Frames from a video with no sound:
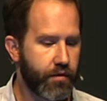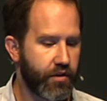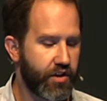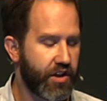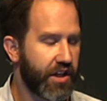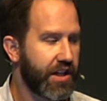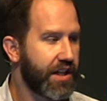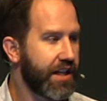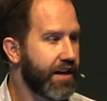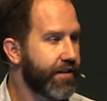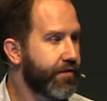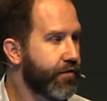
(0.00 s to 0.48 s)

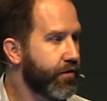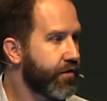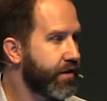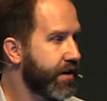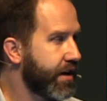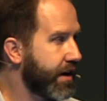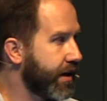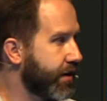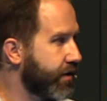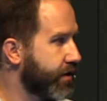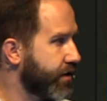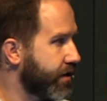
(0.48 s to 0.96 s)
deliver
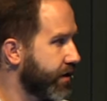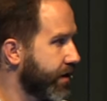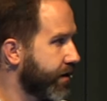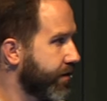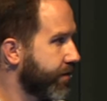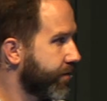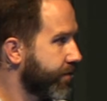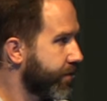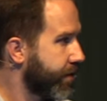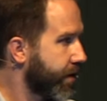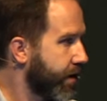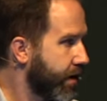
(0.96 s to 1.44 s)
the
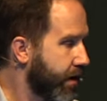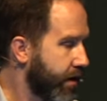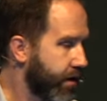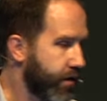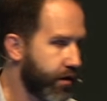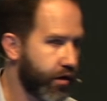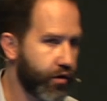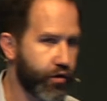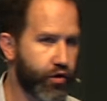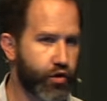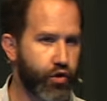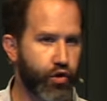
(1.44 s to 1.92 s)
insulin.
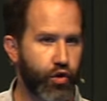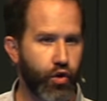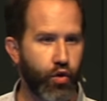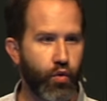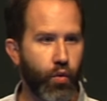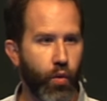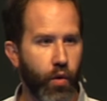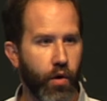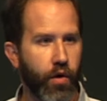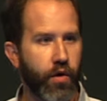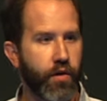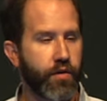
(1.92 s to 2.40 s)
There's two
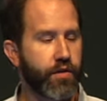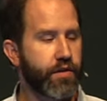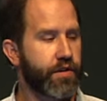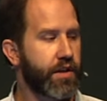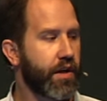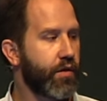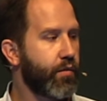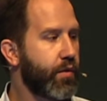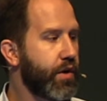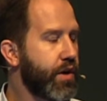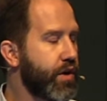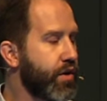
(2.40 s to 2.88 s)
words
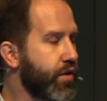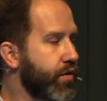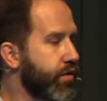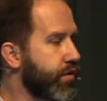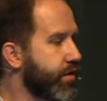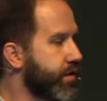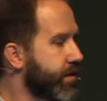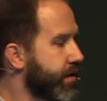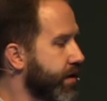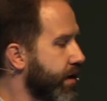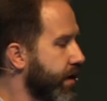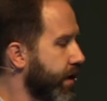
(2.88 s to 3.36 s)
that we
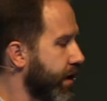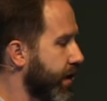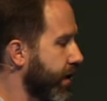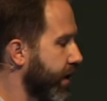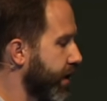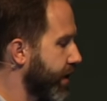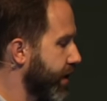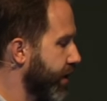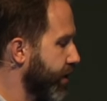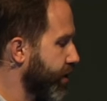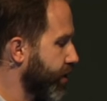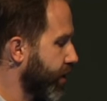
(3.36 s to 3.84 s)
use
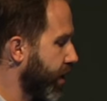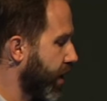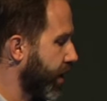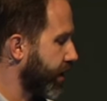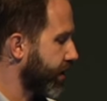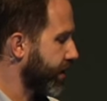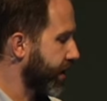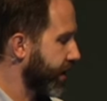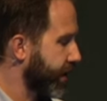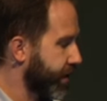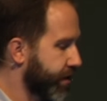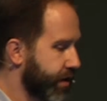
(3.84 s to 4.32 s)
in this
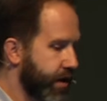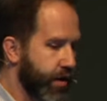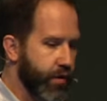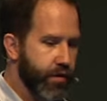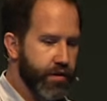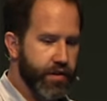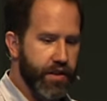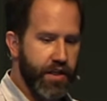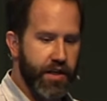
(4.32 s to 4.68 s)
context. There is